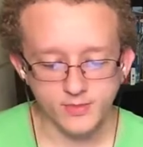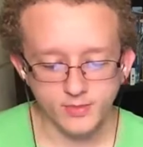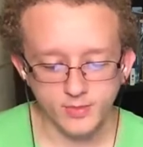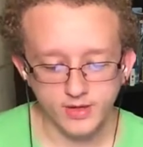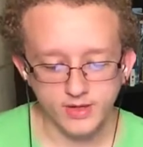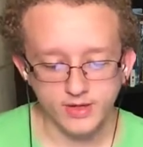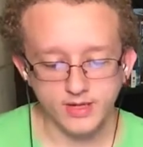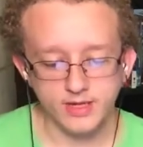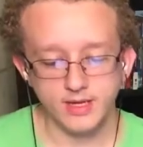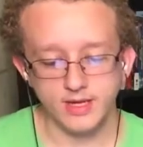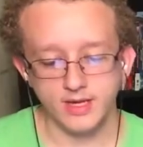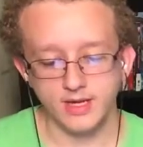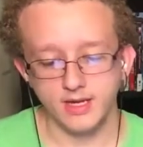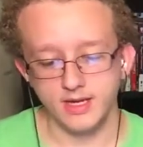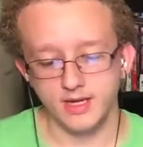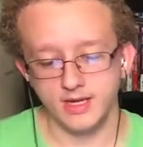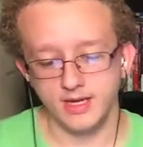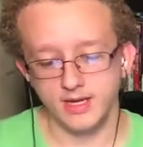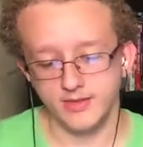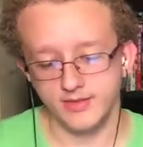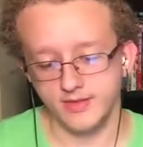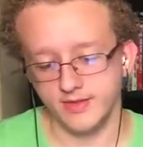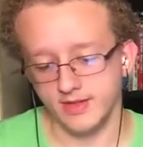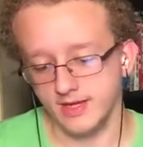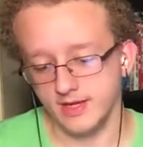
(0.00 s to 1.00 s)
one,
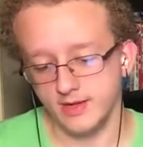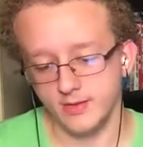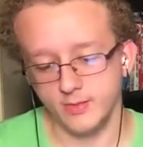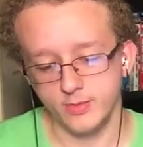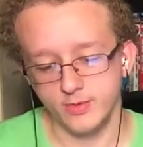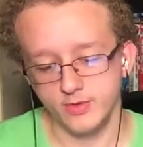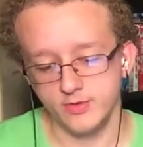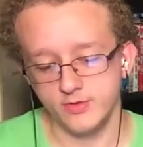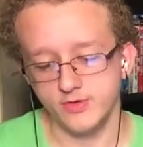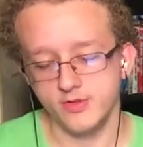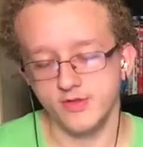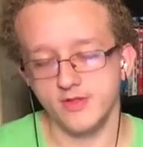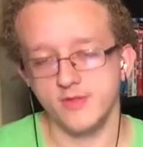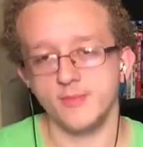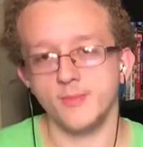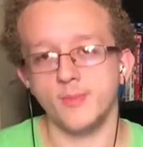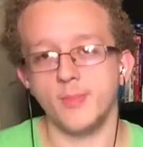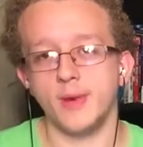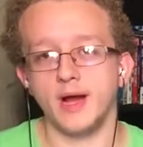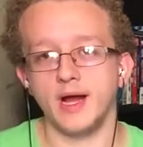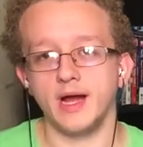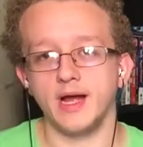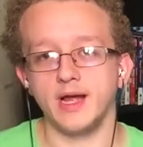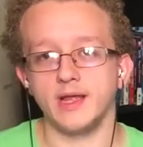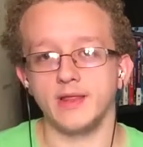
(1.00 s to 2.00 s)
I think I would just
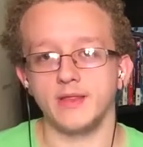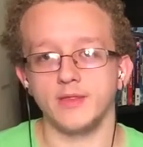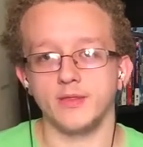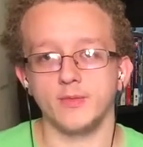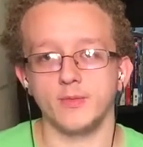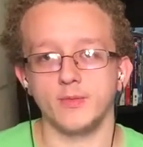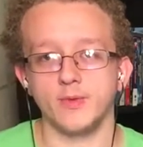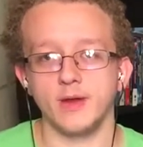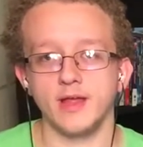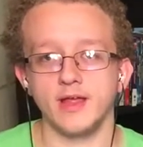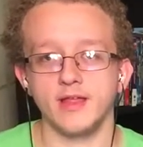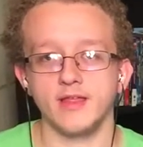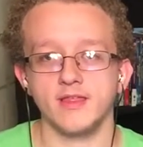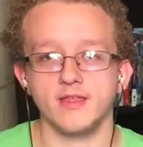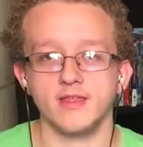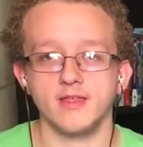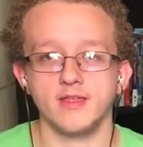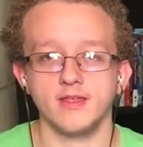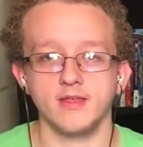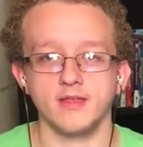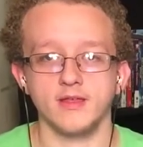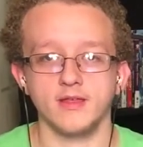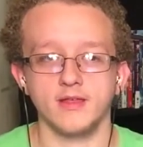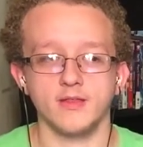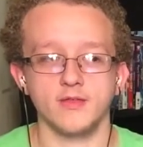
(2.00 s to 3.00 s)
buy the rest.
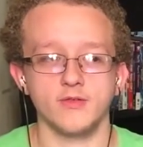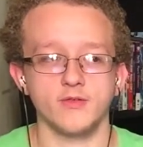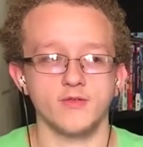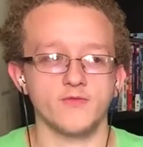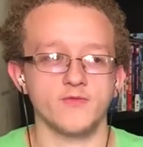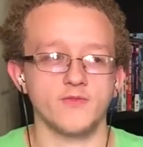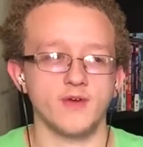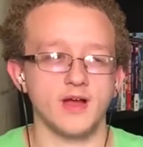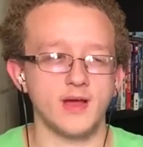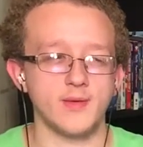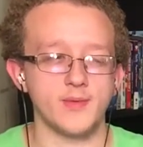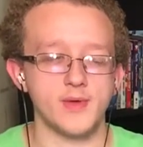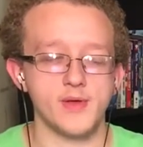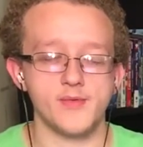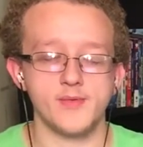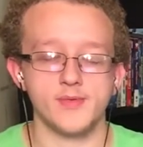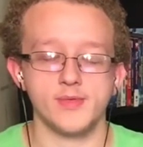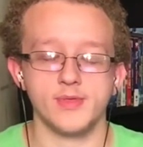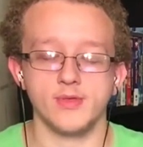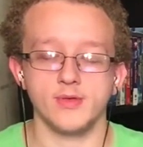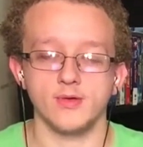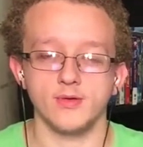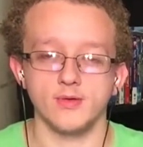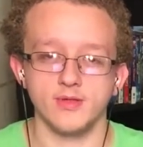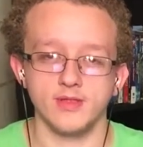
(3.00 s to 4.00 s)
There's five
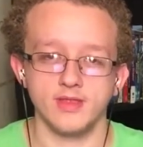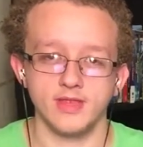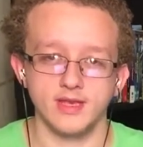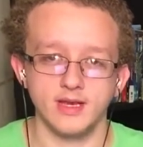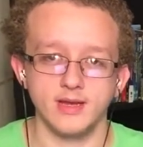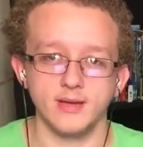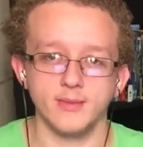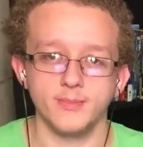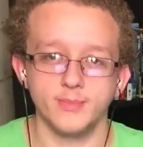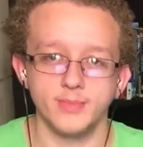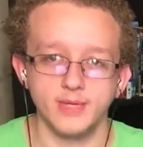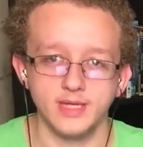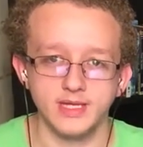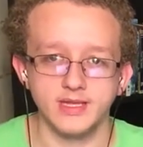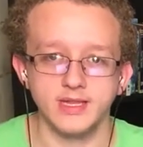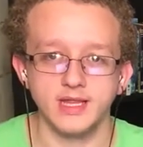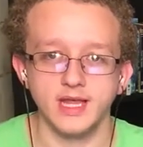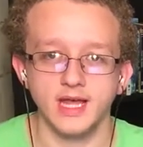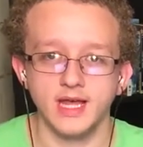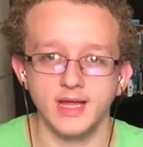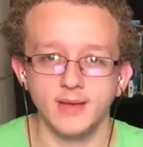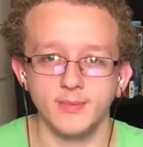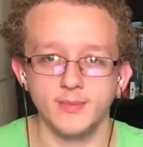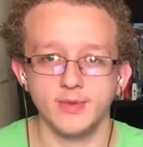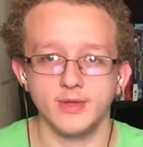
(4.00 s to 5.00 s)
episodes and I'd beat
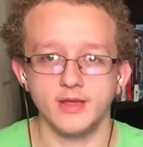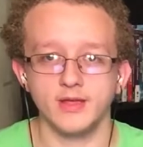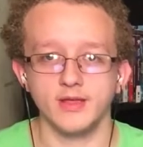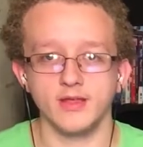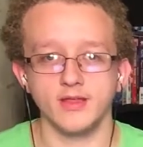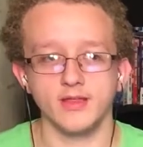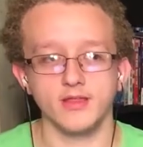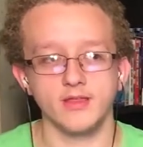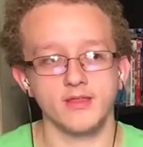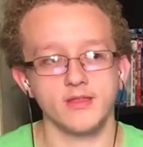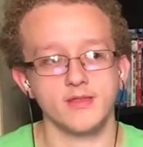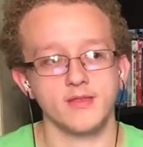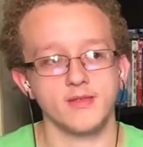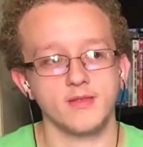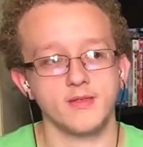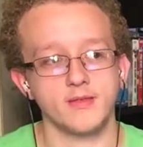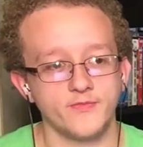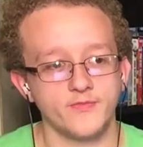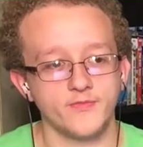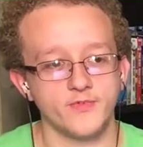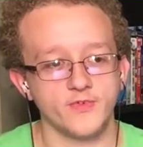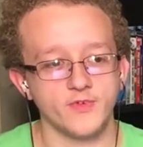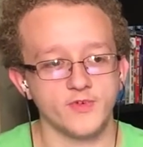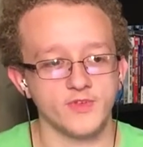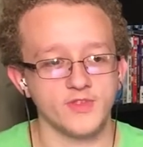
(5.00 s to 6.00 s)
that, because
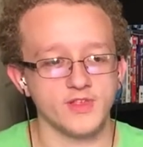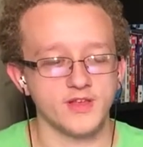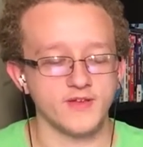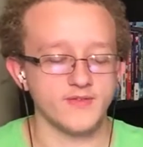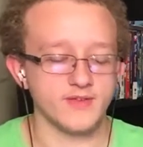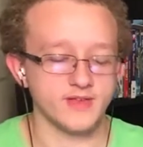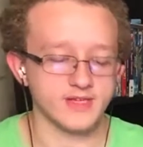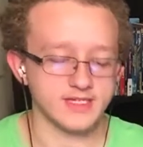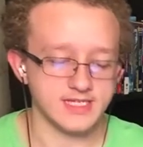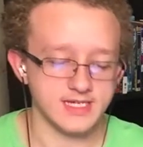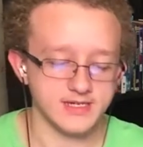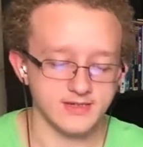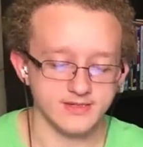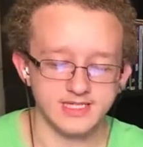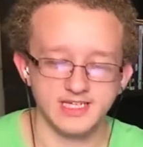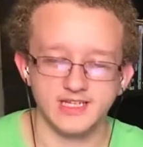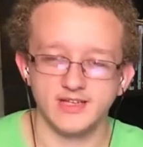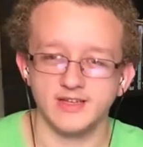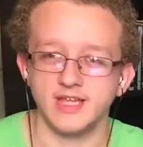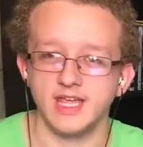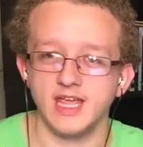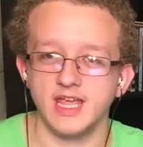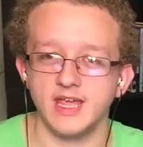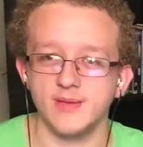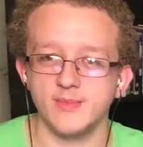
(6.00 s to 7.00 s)
for stuff like Telltale
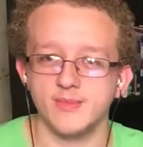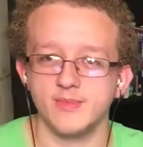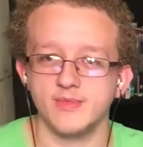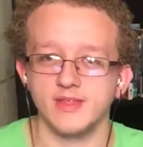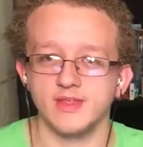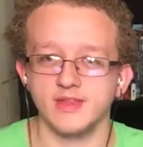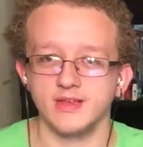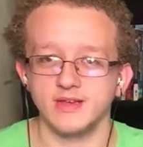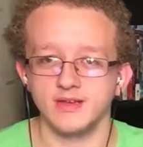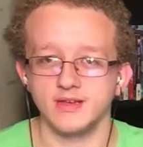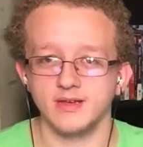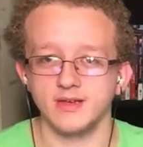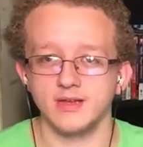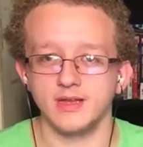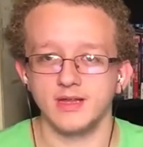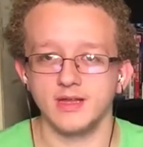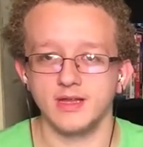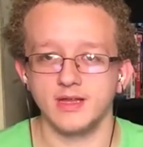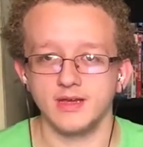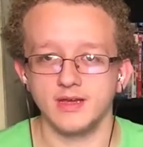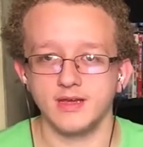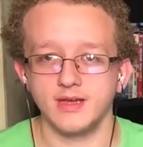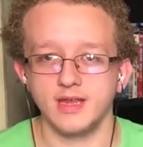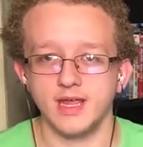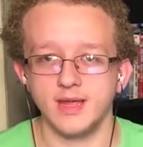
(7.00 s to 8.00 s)
Games and,
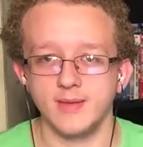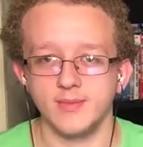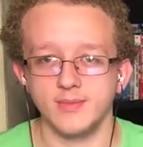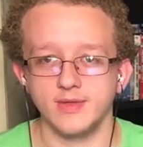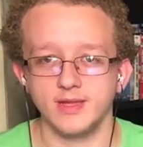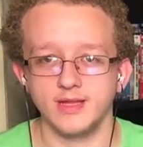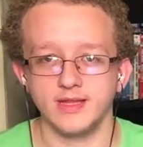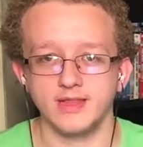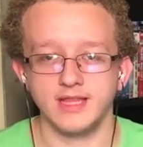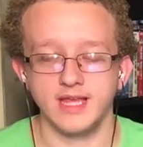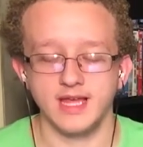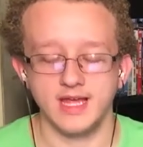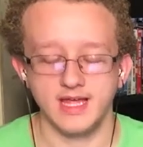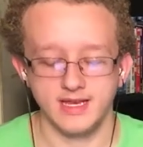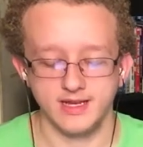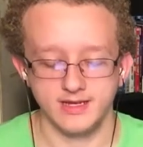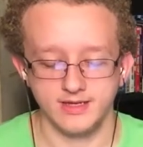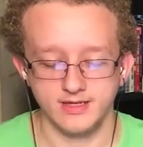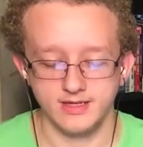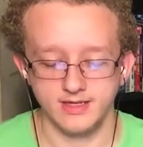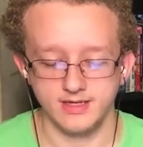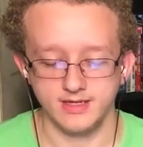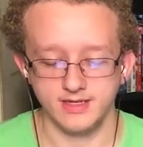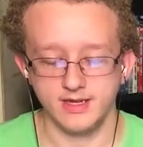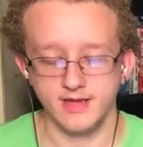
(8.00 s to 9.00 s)
and games like that, I,
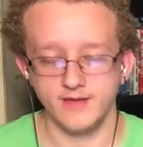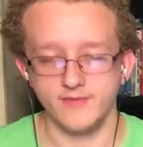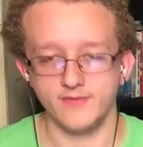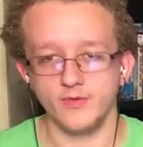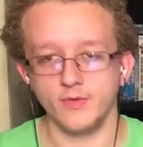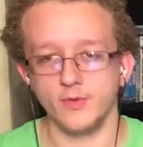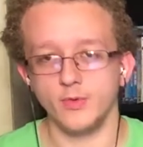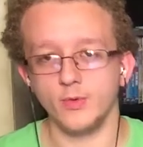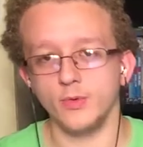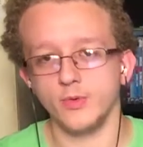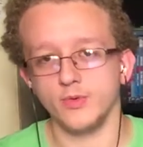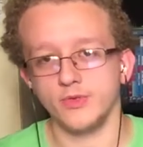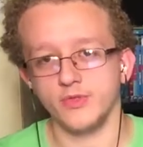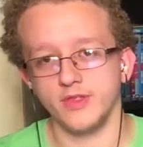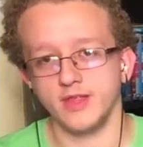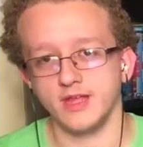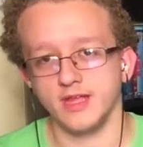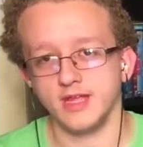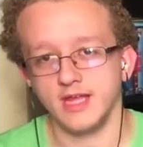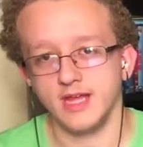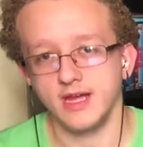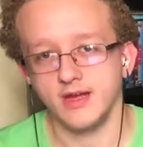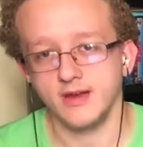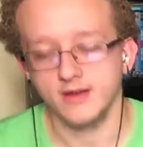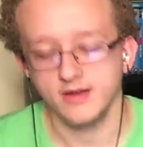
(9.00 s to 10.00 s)
I have the whole thing
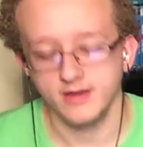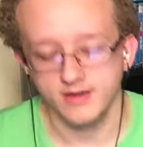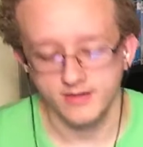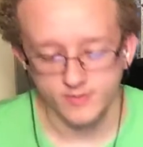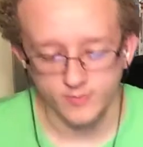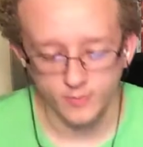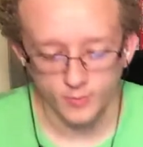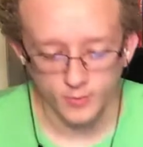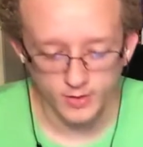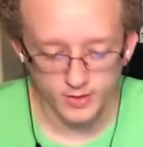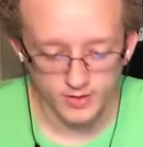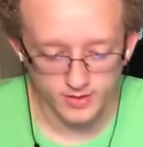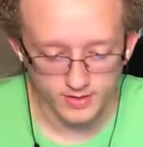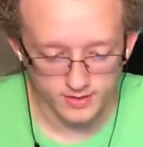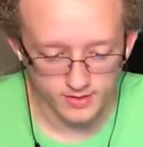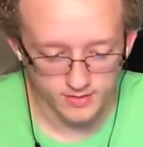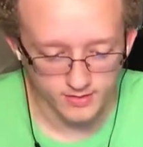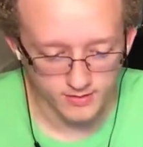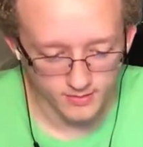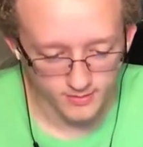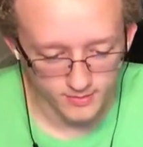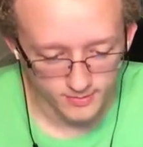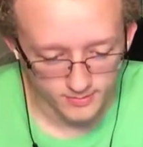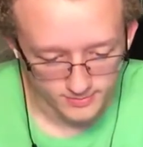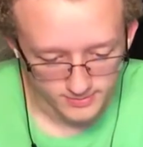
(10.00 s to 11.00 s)
counted as one,
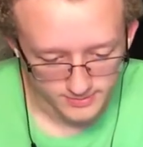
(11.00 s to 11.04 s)
so